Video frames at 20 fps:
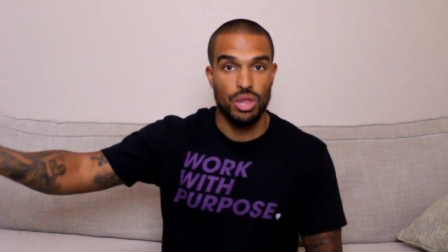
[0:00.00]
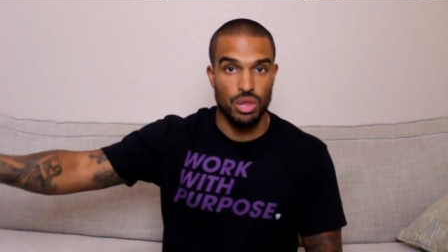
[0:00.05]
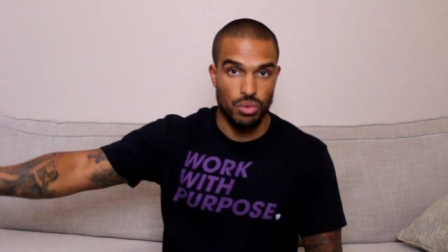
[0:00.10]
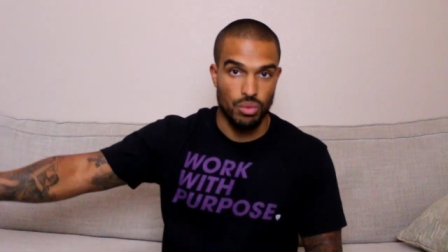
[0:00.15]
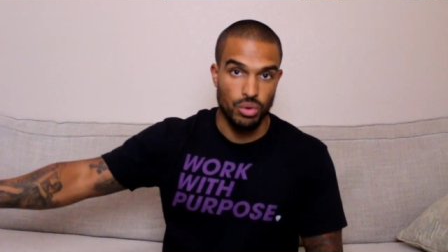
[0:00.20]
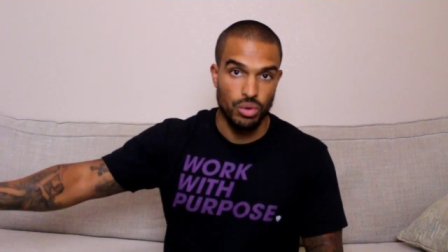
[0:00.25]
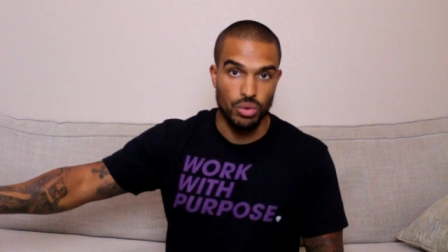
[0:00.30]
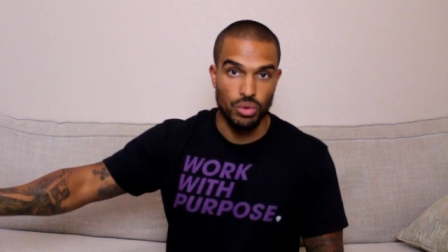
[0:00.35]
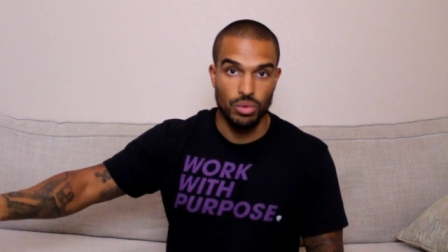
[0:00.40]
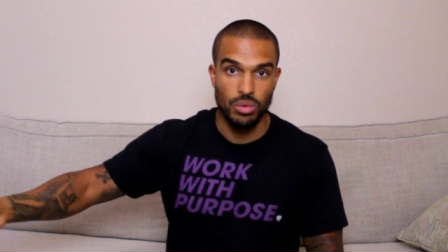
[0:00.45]

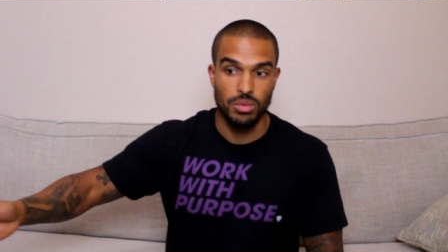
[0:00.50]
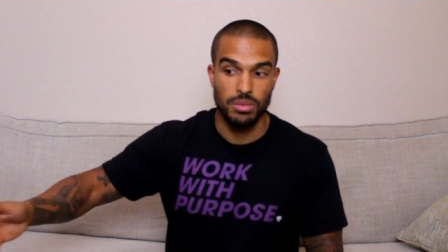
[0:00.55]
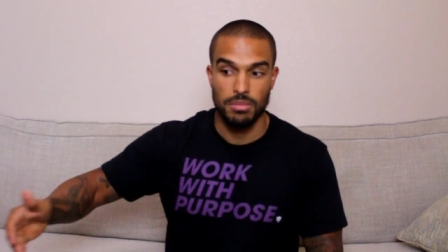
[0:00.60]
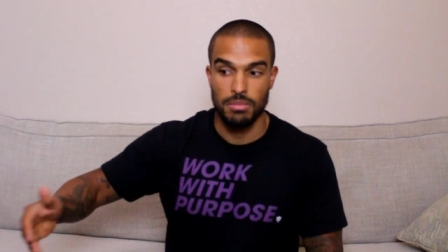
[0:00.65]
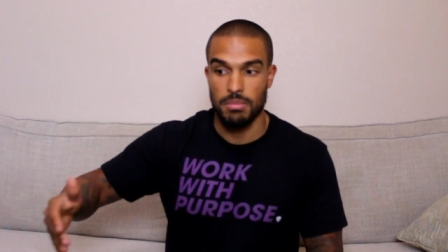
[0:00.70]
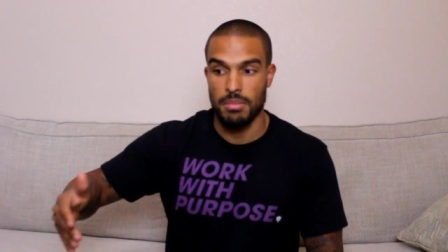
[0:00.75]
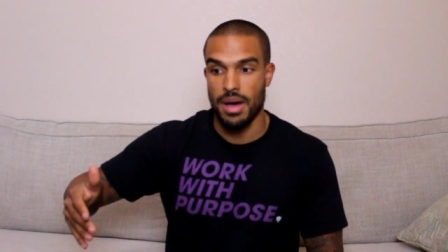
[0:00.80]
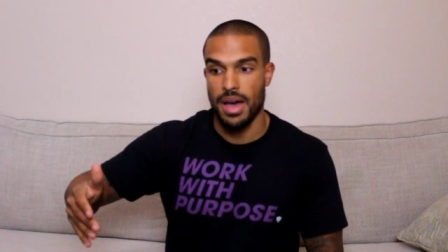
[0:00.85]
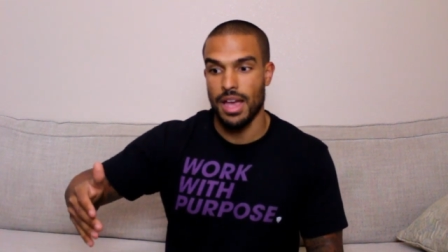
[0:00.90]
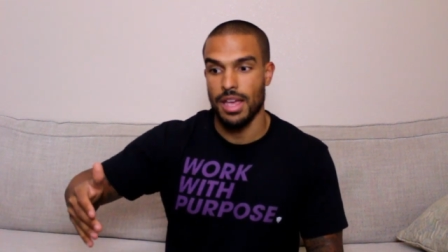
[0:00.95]
through
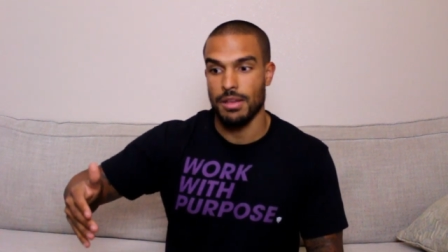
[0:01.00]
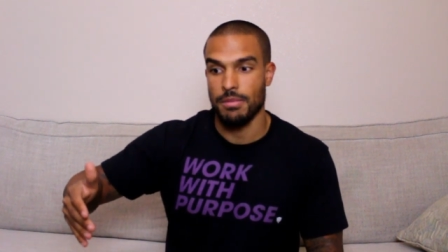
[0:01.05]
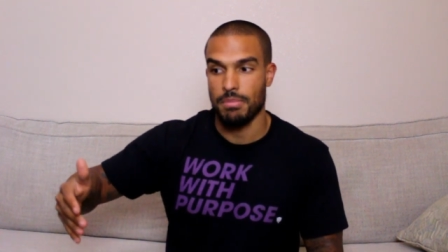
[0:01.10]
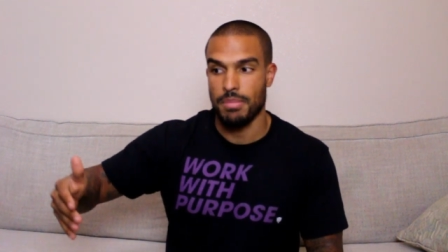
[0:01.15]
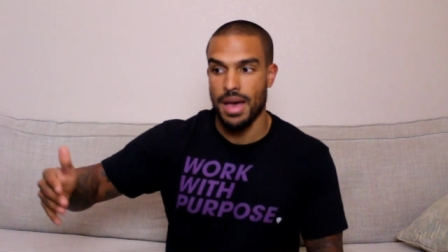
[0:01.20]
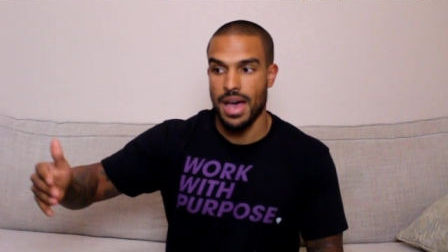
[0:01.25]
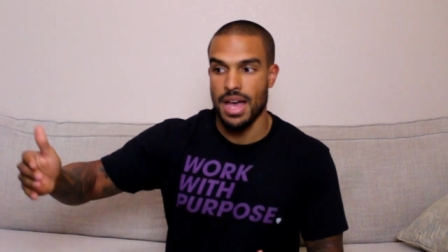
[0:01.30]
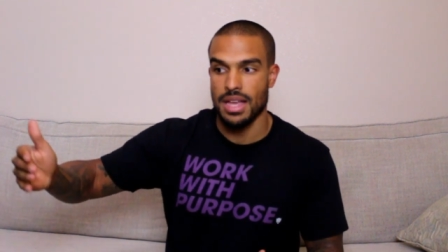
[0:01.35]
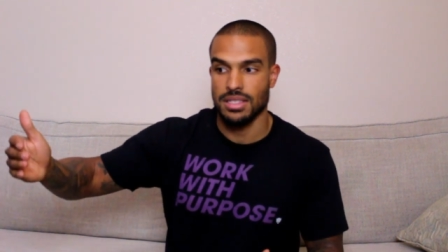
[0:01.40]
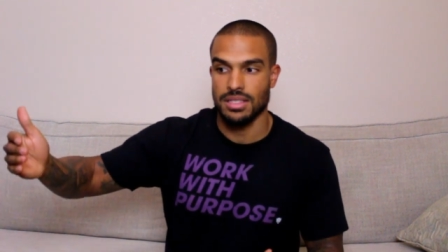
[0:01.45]
my
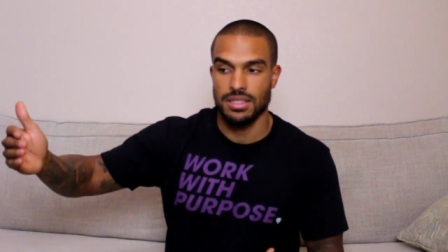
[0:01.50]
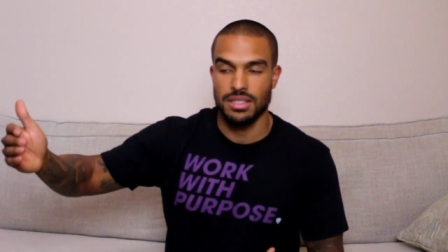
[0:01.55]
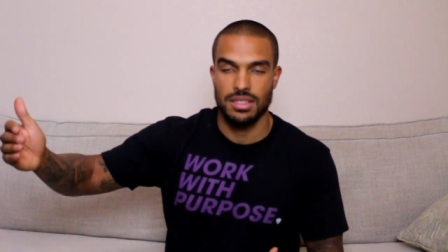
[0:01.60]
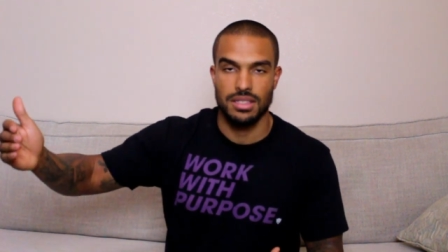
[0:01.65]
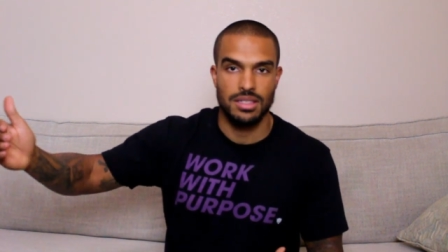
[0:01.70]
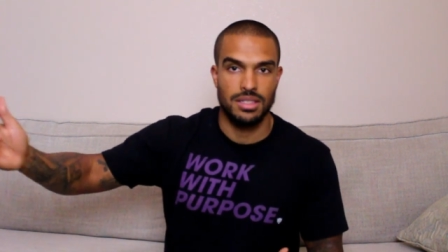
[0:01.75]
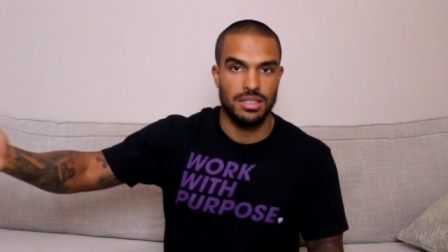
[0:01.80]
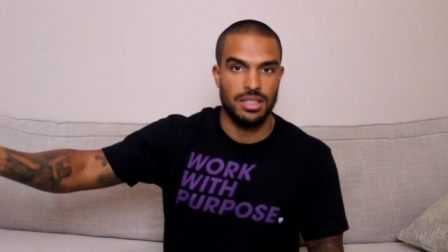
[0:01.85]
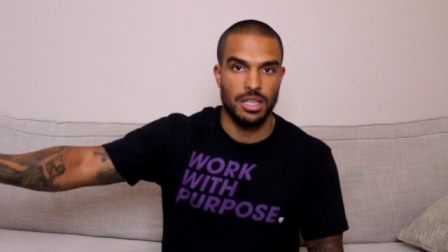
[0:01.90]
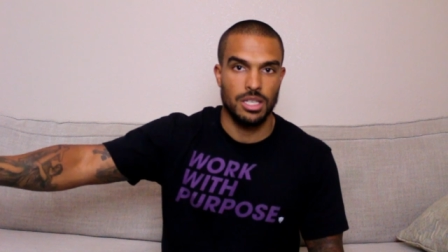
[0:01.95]

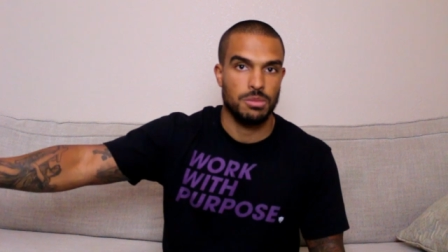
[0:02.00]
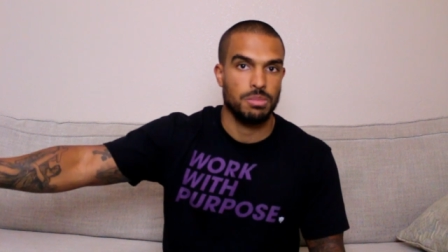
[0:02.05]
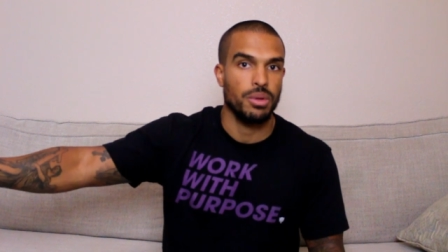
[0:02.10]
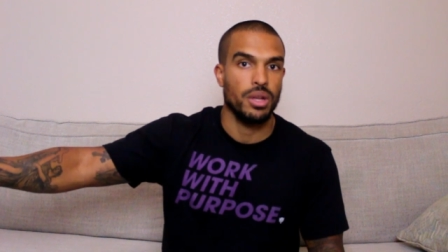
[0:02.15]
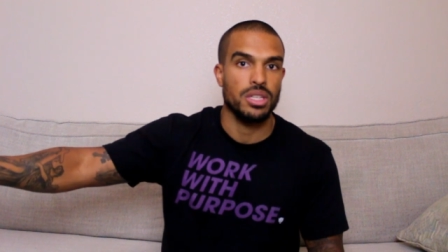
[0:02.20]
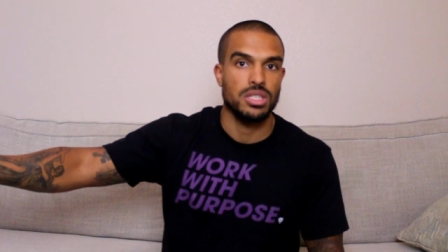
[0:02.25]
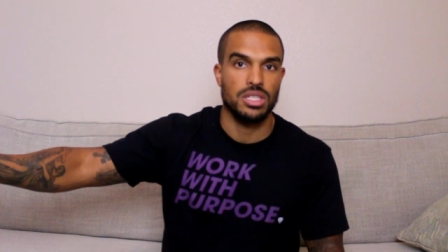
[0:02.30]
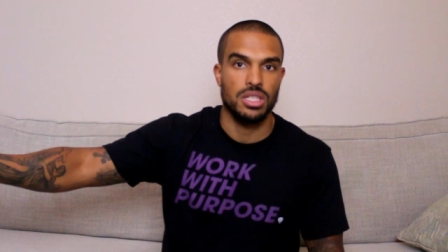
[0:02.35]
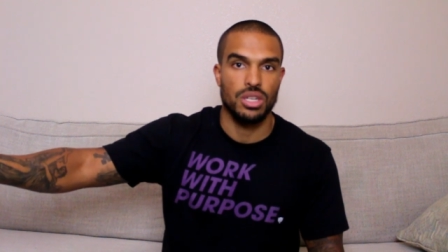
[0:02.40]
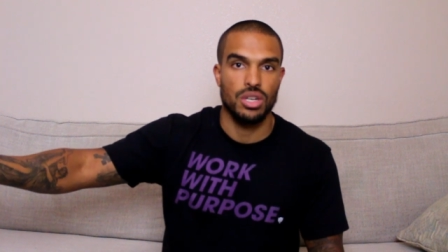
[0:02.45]
past six
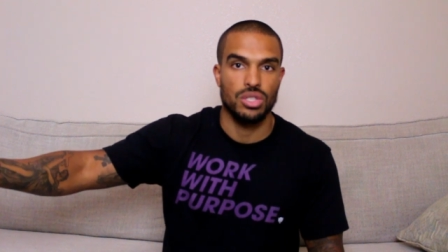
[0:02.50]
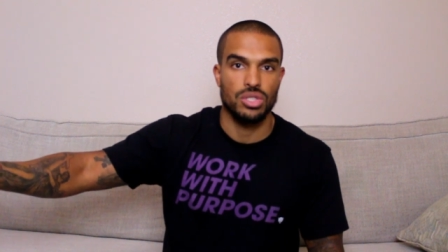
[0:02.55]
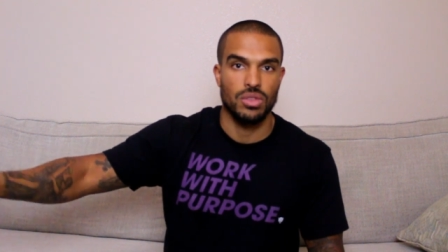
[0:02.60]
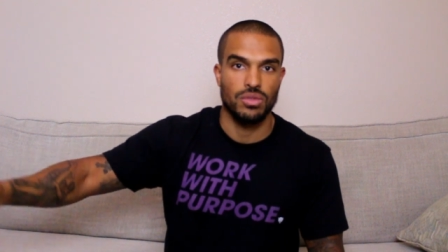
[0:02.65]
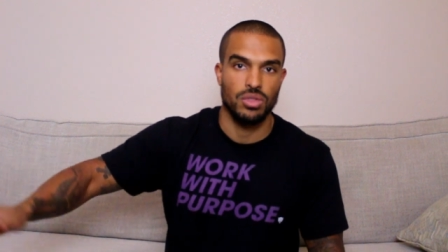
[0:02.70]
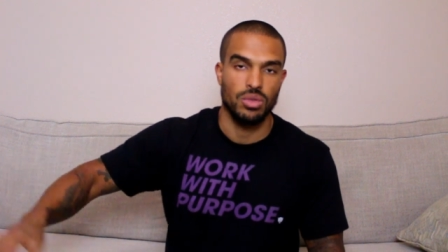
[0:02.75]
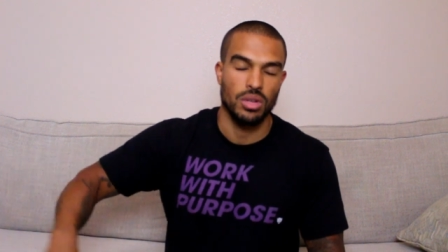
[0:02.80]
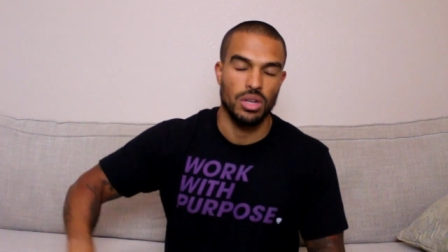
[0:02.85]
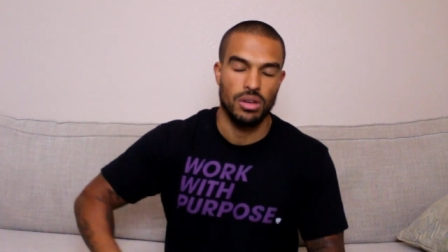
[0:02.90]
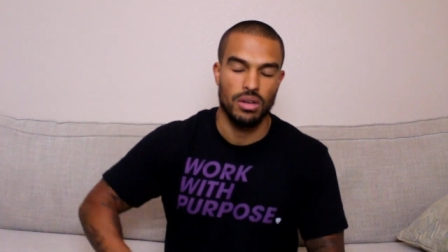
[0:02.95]
plus years
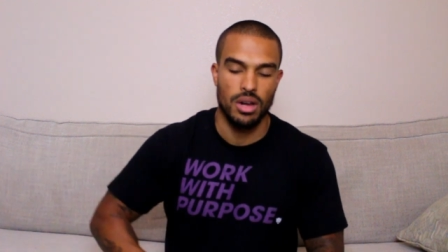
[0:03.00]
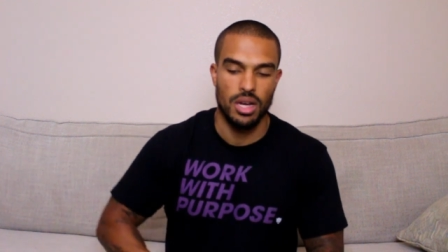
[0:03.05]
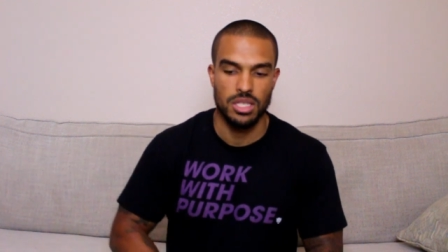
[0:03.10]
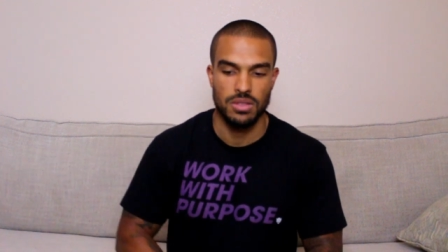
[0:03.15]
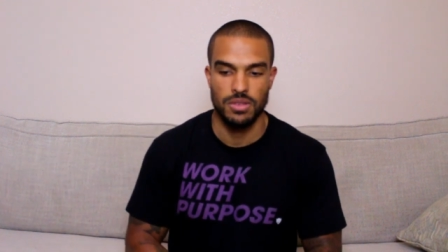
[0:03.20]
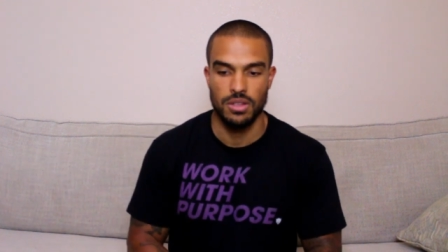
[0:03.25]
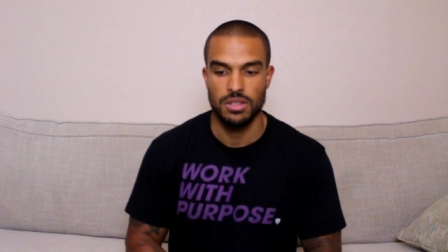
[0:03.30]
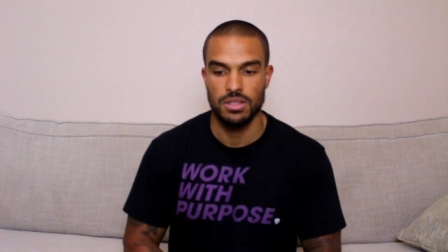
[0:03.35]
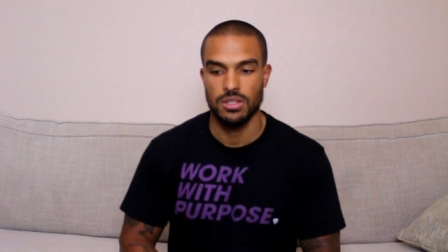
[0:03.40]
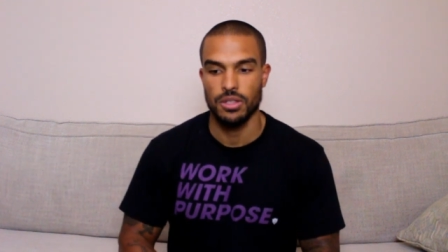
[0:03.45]
of doing
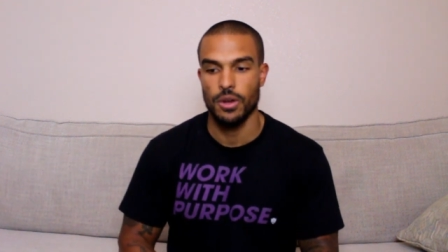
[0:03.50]
CrossFit.